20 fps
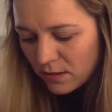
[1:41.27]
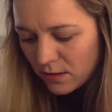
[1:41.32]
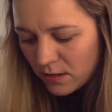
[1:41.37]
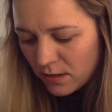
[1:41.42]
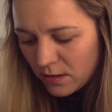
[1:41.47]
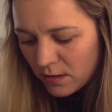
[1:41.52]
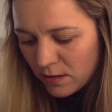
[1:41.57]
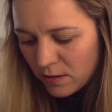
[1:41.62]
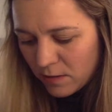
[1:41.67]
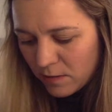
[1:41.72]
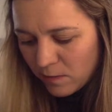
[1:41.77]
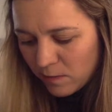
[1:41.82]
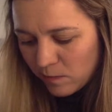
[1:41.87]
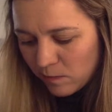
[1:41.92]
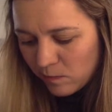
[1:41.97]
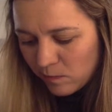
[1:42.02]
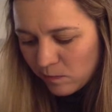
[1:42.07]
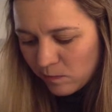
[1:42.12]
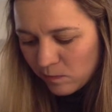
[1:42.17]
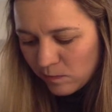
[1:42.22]

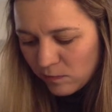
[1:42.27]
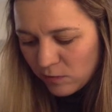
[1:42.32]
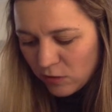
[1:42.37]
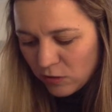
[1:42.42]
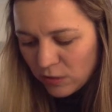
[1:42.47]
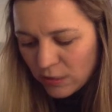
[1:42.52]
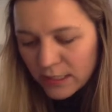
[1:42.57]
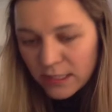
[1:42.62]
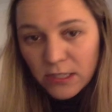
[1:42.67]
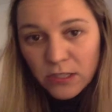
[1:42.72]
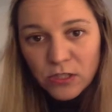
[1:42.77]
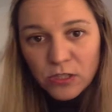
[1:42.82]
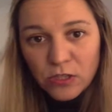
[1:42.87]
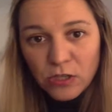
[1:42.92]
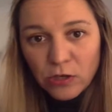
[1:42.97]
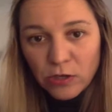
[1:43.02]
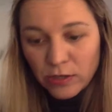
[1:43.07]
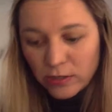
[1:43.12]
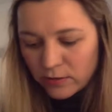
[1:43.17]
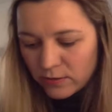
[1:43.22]
Um, so let's get
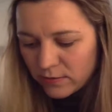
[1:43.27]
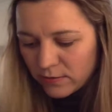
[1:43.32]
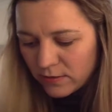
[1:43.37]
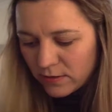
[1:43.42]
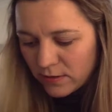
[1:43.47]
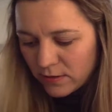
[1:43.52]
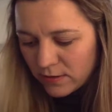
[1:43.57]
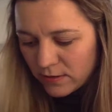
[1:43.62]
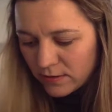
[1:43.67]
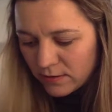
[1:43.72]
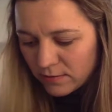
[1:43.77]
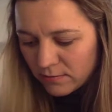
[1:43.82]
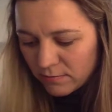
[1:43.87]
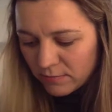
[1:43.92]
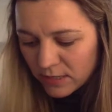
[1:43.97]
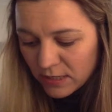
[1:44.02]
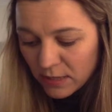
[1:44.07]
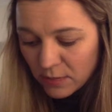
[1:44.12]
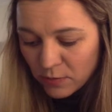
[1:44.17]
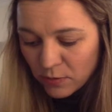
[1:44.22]
started. The
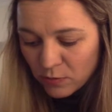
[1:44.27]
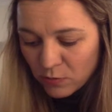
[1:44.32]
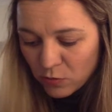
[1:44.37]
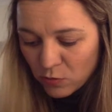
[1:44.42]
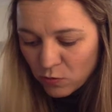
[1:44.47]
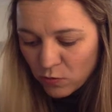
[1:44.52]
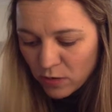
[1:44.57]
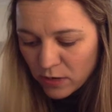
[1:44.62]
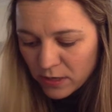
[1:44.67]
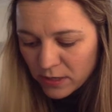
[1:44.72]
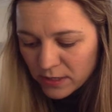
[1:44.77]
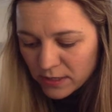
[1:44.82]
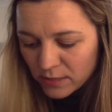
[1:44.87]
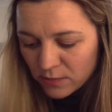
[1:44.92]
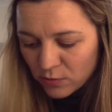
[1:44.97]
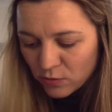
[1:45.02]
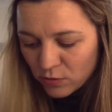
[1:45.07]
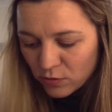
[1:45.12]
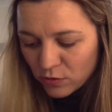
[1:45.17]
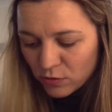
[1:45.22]
step number one is
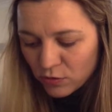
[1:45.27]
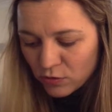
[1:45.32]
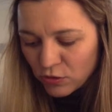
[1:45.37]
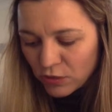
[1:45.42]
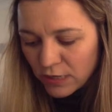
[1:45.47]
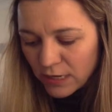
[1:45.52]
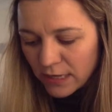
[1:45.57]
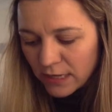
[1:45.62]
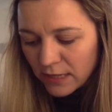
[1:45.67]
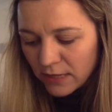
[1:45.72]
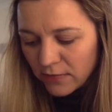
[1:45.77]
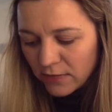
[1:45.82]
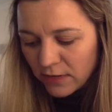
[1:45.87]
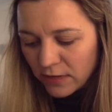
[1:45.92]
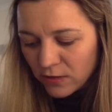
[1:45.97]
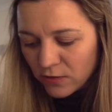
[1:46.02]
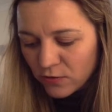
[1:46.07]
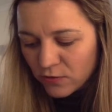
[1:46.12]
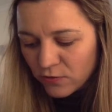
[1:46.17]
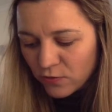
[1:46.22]
I'm going to select a
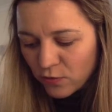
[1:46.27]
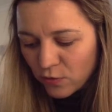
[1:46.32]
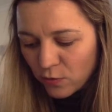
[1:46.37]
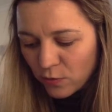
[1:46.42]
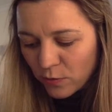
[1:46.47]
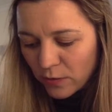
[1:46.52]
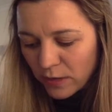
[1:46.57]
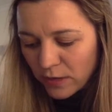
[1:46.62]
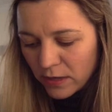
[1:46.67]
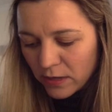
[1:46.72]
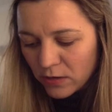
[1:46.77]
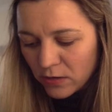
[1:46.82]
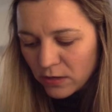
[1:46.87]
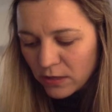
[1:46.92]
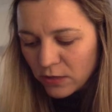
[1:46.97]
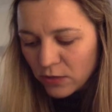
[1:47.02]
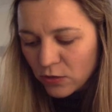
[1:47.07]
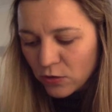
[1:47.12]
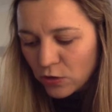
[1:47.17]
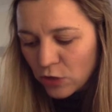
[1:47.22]
value for my
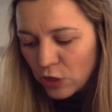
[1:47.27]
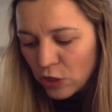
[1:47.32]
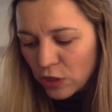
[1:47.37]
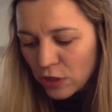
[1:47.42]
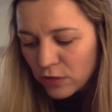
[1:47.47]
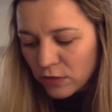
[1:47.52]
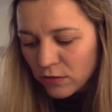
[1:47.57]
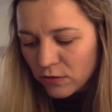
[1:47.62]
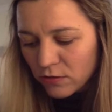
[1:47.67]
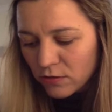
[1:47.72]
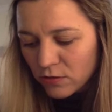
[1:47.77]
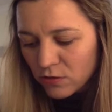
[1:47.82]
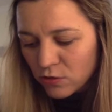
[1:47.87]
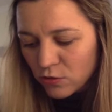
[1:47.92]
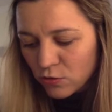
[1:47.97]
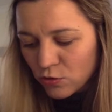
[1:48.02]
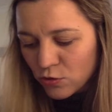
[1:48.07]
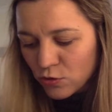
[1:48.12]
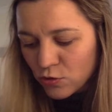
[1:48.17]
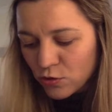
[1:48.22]
collector current.
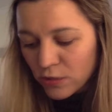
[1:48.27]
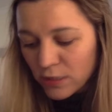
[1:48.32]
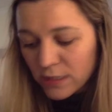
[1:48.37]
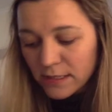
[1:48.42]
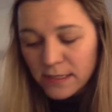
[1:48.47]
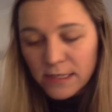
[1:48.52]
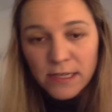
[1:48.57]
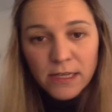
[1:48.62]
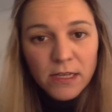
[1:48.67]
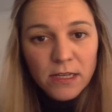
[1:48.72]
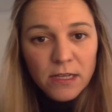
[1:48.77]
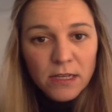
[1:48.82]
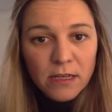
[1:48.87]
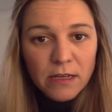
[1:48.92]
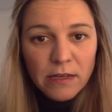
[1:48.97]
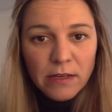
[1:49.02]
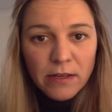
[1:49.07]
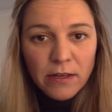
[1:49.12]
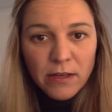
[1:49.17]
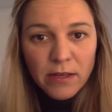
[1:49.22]
So choose I C.
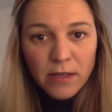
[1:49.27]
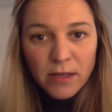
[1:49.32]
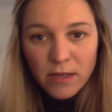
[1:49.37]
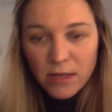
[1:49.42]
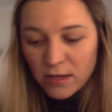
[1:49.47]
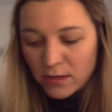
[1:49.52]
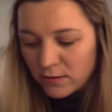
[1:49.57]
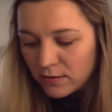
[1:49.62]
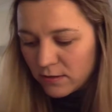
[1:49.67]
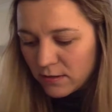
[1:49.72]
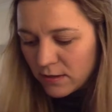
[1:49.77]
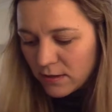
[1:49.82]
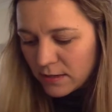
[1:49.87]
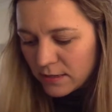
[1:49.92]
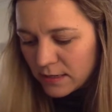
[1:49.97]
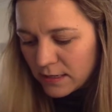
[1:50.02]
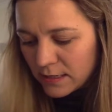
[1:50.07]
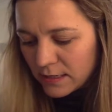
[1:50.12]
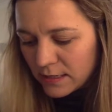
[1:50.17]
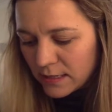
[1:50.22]
And
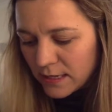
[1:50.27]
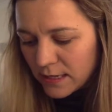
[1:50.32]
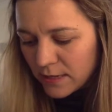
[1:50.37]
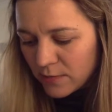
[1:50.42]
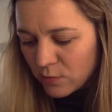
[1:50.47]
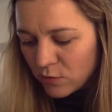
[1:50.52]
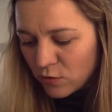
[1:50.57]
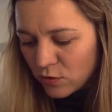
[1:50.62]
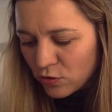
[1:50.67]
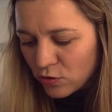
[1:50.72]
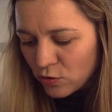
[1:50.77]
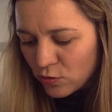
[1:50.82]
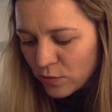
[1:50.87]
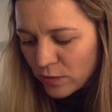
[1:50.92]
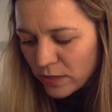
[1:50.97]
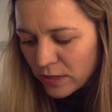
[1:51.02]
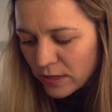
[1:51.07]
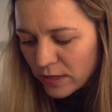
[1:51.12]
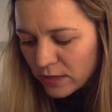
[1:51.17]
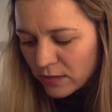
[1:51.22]
as I said, I'm going to
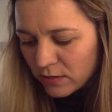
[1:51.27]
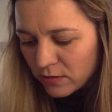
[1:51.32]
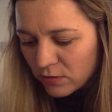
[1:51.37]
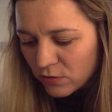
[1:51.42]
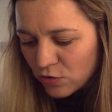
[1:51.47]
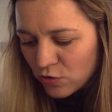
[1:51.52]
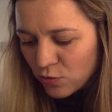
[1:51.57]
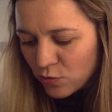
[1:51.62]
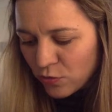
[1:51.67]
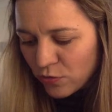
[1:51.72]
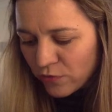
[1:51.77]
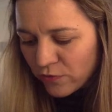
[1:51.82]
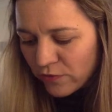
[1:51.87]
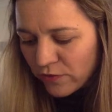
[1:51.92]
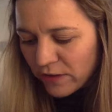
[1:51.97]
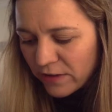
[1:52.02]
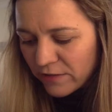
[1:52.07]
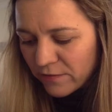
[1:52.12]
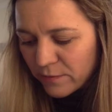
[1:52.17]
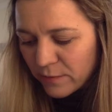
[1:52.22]
make it two point
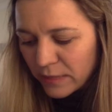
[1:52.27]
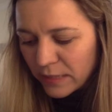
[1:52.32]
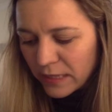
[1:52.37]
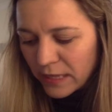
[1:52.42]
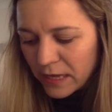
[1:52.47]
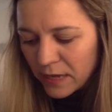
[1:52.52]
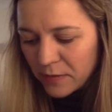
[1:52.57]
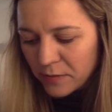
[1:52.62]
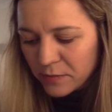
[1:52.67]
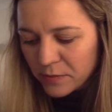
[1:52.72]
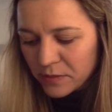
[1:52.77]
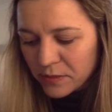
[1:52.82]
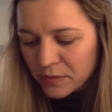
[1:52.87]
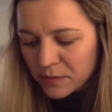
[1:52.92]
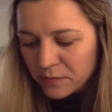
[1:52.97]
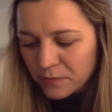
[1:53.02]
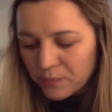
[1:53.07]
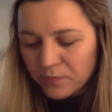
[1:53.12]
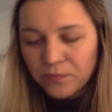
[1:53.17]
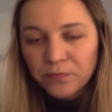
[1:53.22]
five
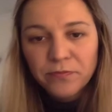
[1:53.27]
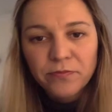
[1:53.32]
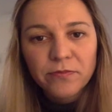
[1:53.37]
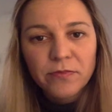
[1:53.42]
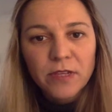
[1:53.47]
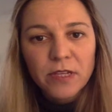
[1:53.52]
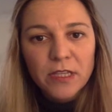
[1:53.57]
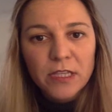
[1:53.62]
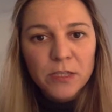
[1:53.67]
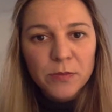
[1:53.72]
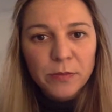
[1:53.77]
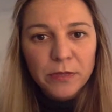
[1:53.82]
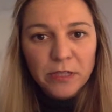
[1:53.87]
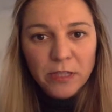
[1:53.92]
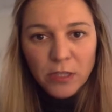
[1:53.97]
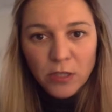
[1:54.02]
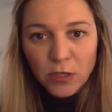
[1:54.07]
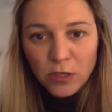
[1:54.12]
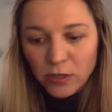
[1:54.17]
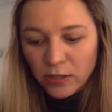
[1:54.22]
milliamps in this
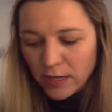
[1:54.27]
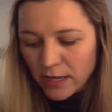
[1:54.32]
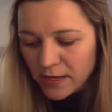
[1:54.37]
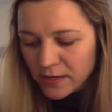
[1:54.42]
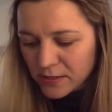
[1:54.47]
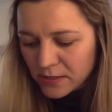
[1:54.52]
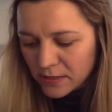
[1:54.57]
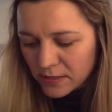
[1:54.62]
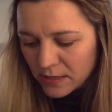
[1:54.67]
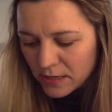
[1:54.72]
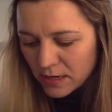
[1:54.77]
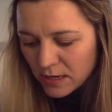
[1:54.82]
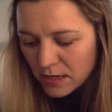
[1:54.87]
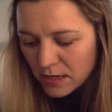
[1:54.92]
particular case.